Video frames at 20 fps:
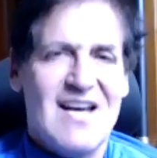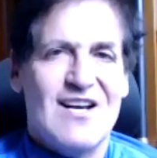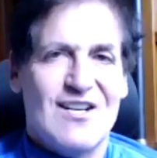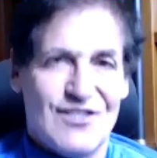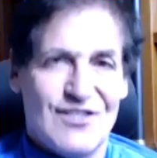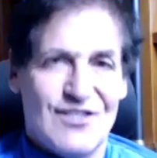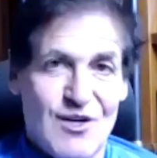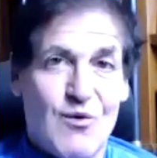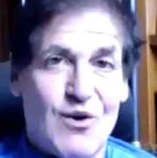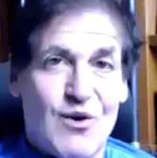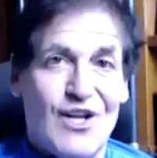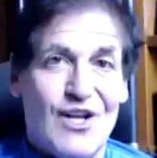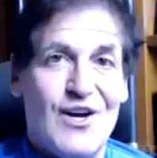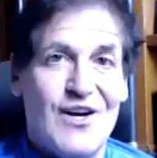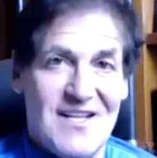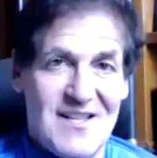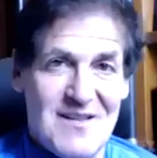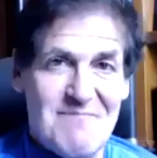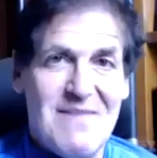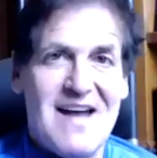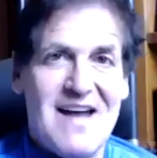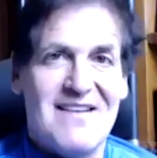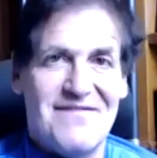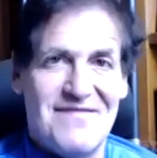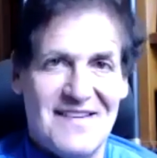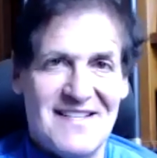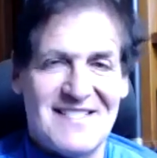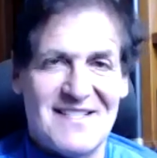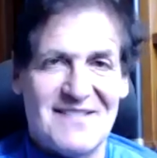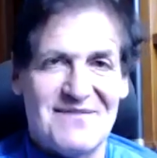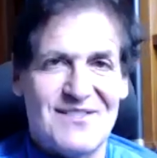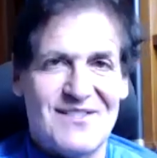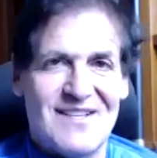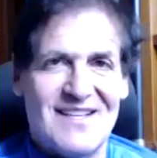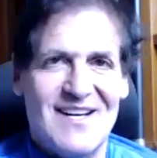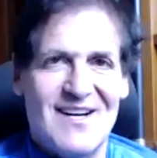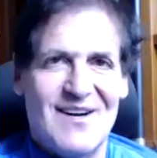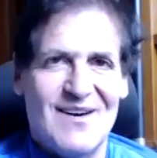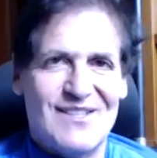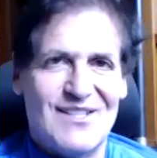So we're learning the benefits of, you
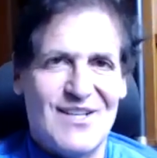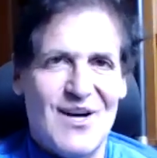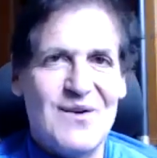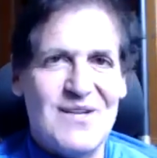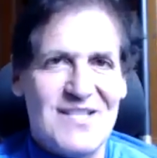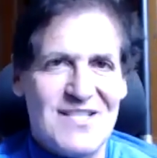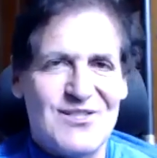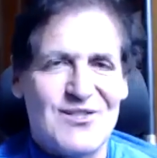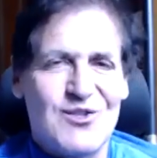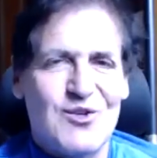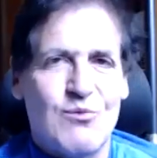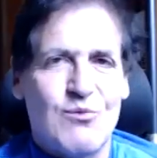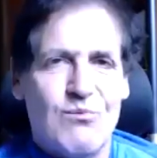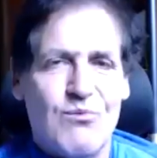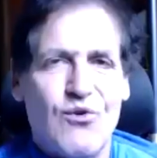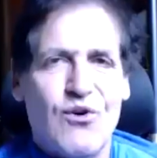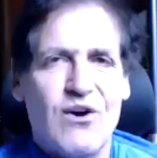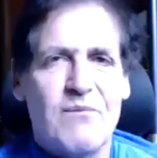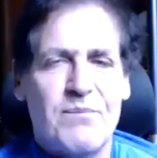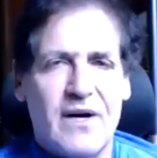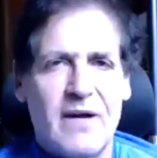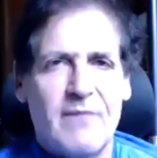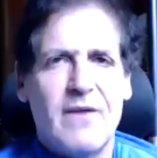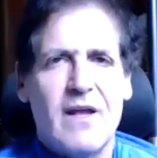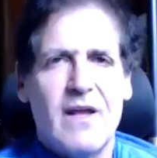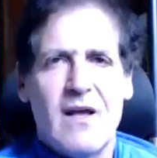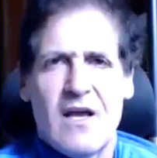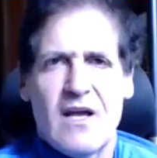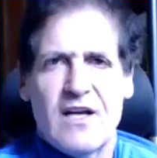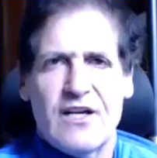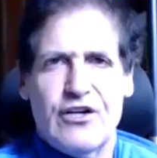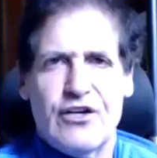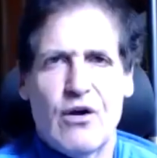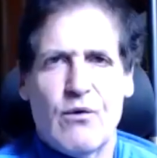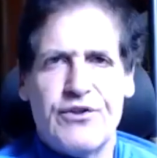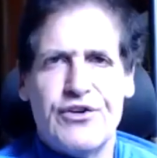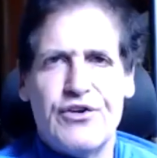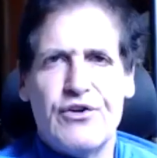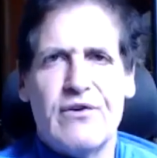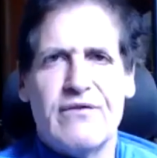know, going to school more. But, you know,
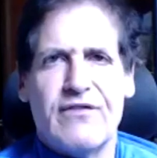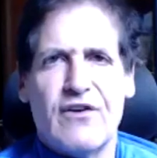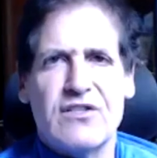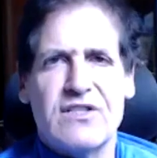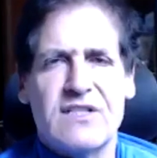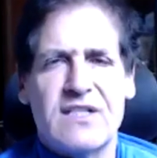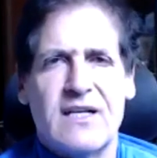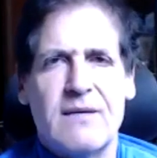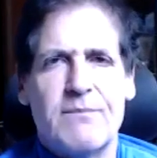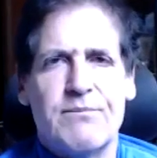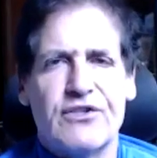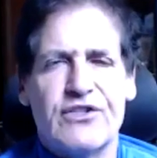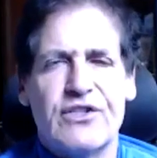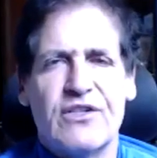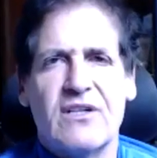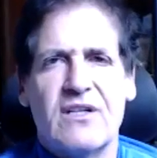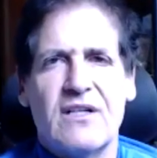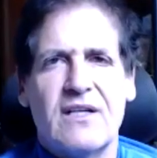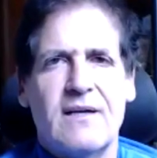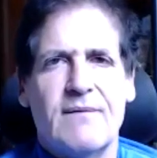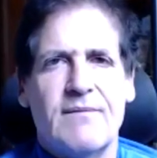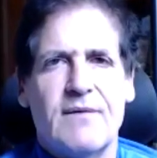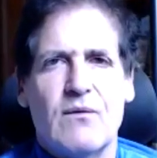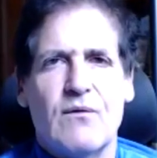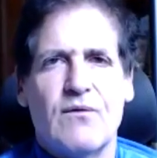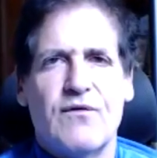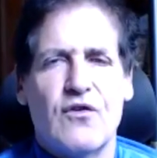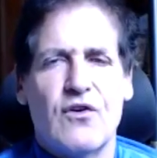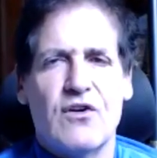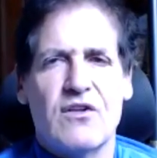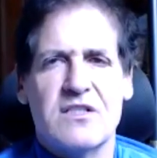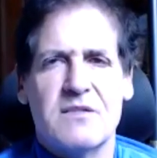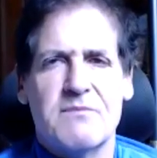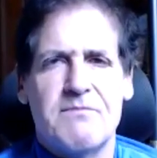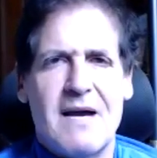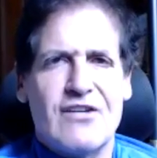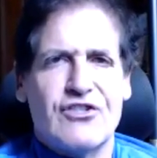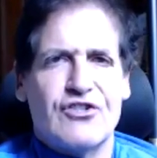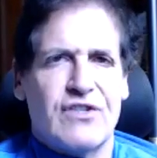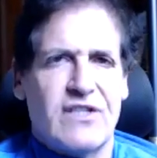with university, particularly for a
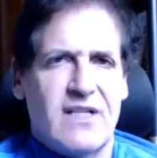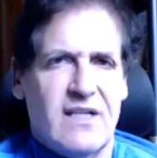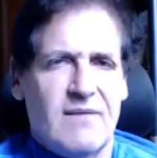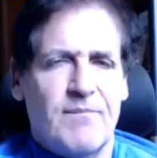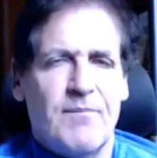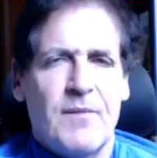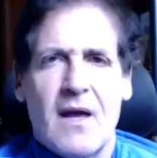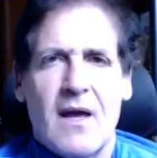specialty,